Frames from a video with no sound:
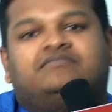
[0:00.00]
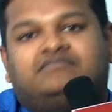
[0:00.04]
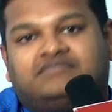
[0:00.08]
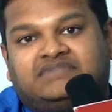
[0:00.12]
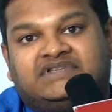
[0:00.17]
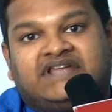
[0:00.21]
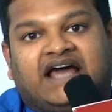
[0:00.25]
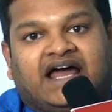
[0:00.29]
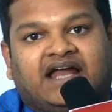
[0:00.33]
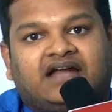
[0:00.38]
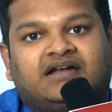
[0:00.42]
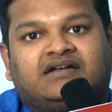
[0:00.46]

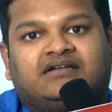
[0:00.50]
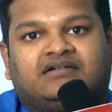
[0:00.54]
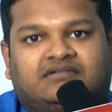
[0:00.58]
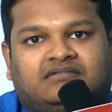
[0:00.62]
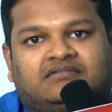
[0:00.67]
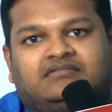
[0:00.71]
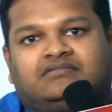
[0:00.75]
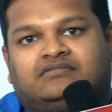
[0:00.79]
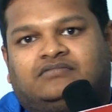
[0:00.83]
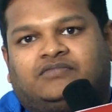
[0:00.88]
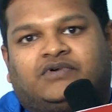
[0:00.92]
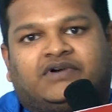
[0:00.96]
then
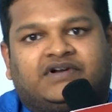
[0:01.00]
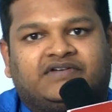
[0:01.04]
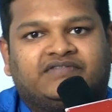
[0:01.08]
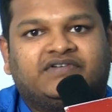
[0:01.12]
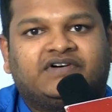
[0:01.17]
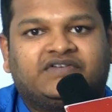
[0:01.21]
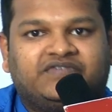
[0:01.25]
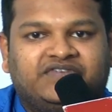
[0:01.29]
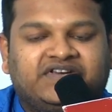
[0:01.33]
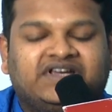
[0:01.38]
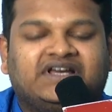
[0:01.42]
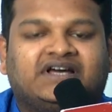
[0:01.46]

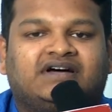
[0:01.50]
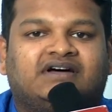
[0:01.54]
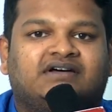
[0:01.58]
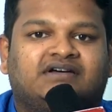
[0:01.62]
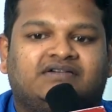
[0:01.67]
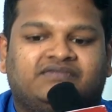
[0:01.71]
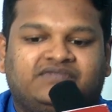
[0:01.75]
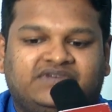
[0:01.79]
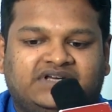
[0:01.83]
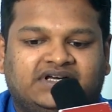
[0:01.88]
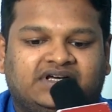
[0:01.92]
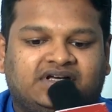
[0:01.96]
whatever
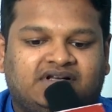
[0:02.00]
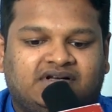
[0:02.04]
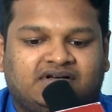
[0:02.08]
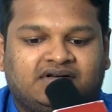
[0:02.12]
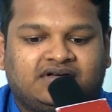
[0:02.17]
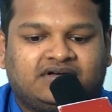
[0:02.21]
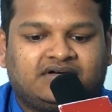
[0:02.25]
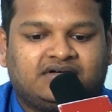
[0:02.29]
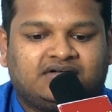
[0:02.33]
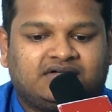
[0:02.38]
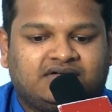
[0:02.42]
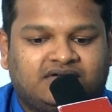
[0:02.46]
we
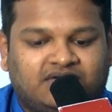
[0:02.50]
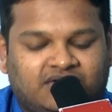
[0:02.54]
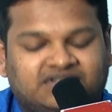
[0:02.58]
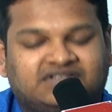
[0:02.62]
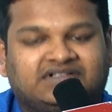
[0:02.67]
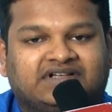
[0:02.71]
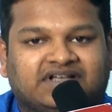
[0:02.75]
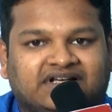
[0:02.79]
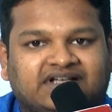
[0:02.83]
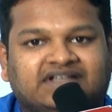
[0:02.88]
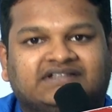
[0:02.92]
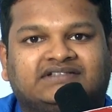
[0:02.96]
are God's
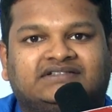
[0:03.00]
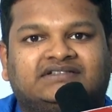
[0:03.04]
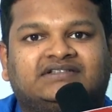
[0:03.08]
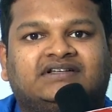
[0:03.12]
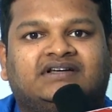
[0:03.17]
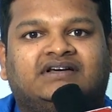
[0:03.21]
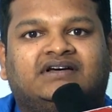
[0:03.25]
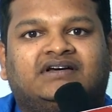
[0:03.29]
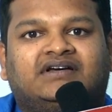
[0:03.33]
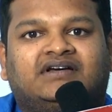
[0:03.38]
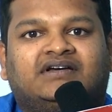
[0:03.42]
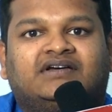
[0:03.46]
grace,
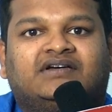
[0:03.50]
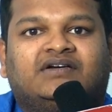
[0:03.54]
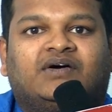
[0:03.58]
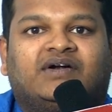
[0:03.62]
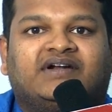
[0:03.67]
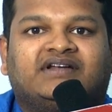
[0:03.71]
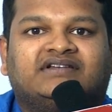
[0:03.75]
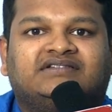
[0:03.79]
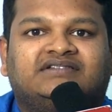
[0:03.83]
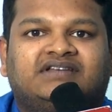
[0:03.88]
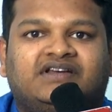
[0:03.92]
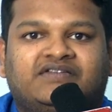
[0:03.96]

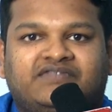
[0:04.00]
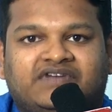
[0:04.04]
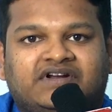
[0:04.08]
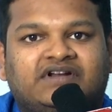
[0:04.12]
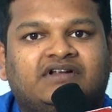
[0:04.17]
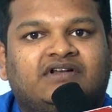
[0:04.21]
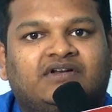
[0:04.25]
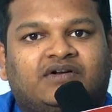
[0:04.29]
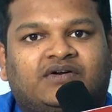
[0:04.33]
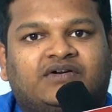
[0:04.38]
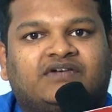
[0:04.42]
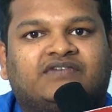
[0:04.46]
God has given
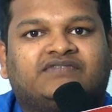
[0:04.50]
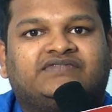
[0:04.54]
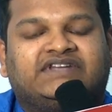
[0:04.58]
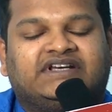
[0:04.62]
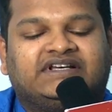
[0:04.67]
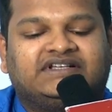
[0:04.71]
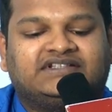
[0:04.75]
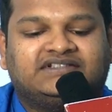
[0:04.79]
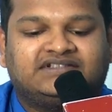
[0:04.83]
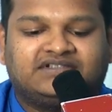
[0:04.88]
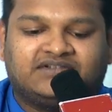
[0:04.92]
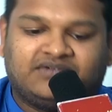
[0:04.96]
a lot of
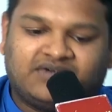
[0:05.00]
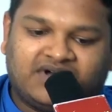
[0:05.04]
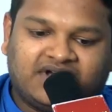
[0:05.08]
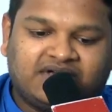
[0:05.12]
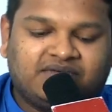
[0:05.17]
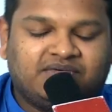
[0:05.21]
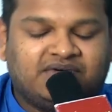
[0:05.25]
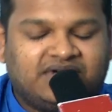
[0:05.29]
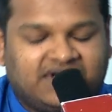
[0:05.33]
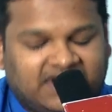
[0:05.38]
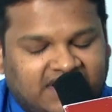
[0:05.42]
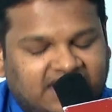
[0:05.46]
things, so I
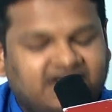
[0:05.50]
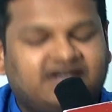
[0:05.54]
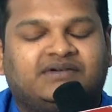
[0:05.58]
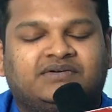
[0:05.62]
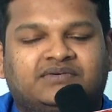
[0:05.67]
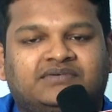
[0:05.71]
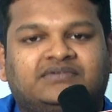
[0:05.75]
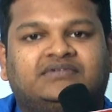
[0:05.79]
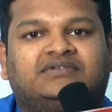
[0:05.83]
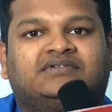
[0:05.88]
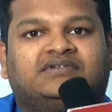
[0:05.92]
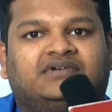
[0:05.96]
would like
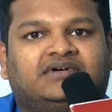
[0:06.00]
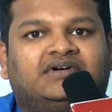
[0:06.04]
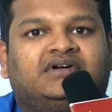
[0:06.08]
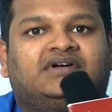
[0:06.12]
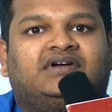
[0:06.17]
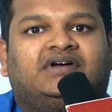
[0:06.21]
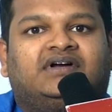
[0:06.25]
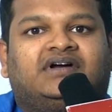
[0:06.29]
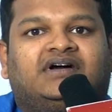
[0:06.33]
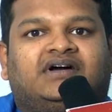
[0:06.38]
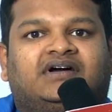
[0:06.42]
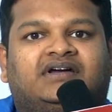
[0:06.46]
to
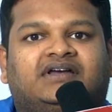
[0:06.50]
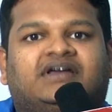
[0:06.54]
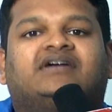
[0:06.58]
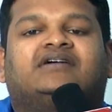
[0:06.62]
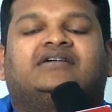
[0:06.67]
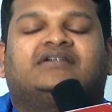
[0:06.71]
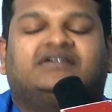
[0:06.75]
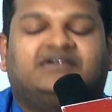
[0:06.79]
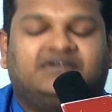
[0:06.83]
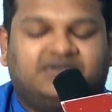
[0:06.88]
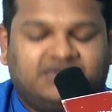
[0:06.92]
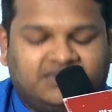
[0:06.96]

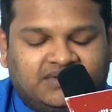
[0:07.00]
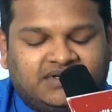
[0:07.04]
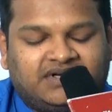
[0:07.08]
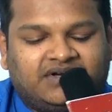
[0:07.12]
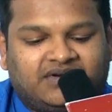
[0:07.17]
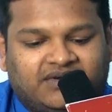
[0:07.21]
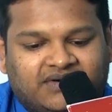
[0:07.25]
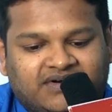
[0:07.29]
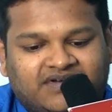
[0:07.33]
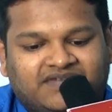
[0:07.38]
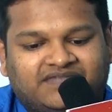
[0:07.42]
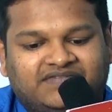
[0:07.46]
do a
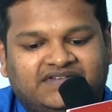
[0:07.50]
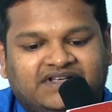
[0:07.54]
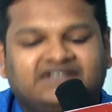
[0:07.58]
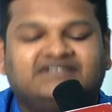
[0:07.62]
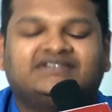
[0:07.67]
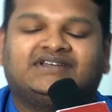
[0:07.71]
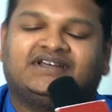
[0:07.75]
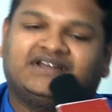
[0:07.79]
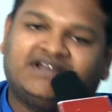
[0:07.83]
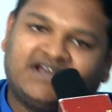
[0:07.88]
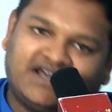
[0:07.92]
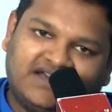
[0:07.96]
lot of
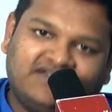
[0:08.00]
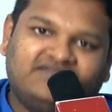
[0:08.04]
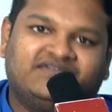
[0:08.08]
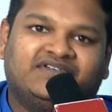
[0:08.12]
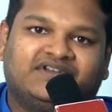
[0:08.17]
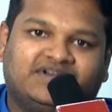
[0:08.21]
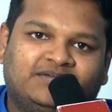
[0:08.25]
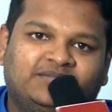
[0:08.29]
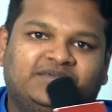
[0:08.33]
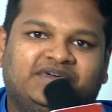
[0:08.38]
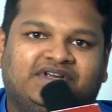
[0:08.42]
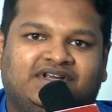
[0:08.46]
things, and I
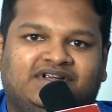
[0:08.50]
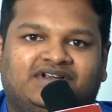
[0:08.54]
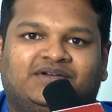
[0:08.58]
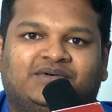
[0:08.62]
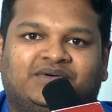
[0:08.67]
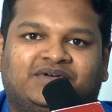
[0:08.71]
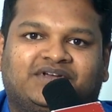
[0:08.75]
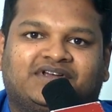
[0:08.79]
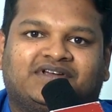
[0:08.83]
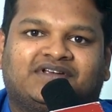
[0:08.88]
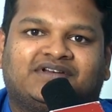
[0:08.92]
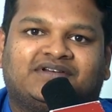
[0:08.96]
will be
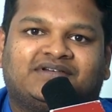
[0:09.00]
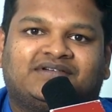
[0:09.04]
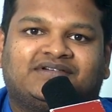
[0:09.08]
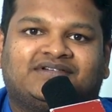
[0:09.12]
doing it.